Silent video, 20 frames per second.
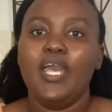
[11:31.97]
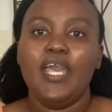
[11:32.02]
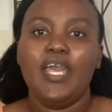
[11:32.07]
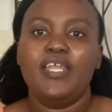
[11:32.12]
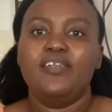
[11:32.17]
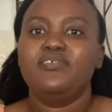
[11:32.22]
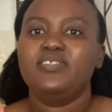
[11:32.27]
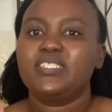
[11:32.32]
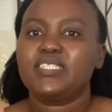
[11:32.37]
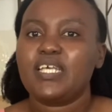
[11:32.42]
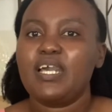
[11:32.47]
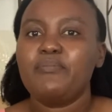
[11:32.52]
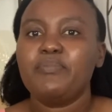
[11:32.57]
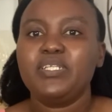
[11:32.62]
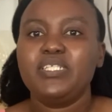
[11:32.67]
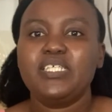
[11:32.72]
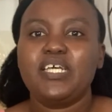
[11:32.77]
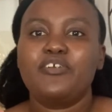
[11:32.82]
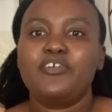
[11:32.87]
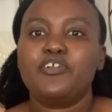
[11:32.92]
And if it's
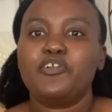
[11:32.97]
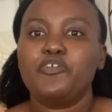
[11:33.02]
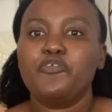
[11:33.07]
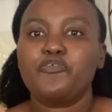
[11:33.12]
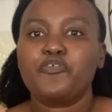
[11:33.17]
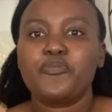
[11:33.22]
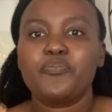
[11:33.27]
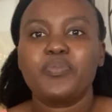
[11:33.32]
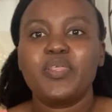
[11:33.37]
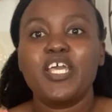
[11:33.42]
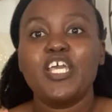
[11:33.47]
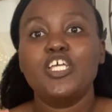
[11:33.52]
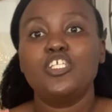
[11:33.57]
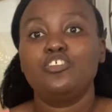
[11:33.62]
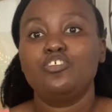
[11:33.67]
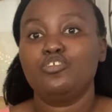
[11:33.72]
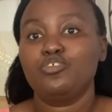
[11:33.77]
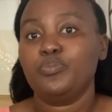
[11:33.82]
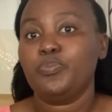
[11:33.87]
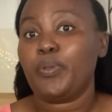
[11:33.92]
coming directly from there,
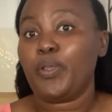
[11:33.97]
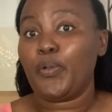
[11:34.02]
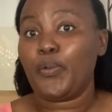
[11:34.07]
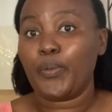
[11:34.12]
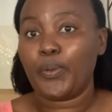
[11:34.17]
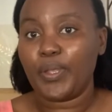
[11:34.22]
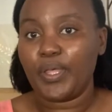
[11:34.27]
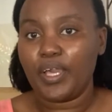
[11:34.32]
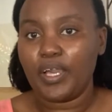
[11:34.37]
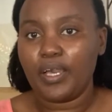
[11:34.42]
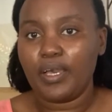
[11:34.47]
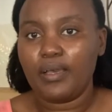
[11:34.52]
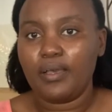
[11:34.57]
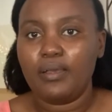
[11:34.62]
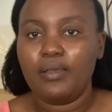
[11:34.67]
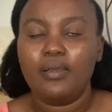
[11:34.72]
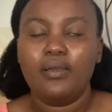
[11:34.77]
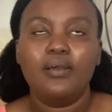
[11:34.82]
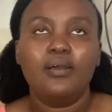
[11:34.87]
it should be quicker.